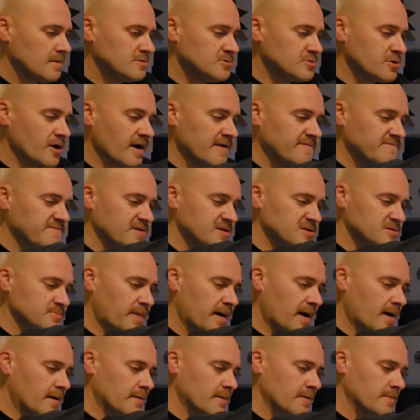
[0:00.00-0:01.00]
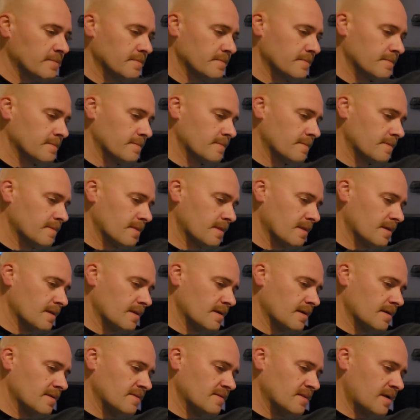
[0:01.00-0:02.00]
dried fish powder.
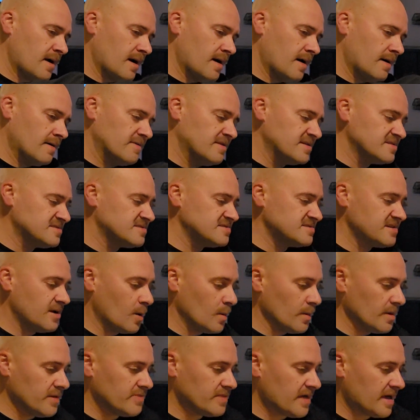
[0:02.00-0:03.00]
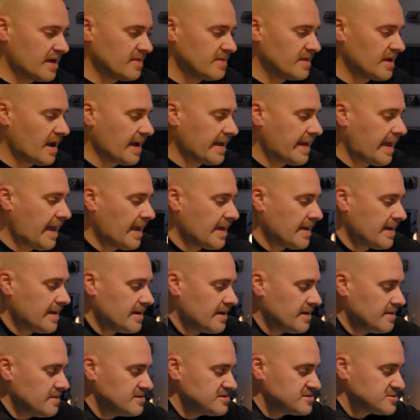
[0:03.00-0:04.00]
This is the only thing that I can't
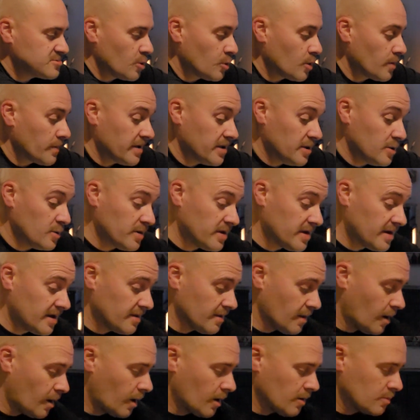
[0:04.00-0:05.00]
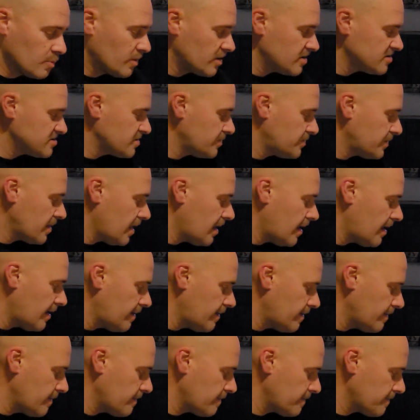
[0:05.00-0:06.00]
get at the store, but you can get it at the hardware supply.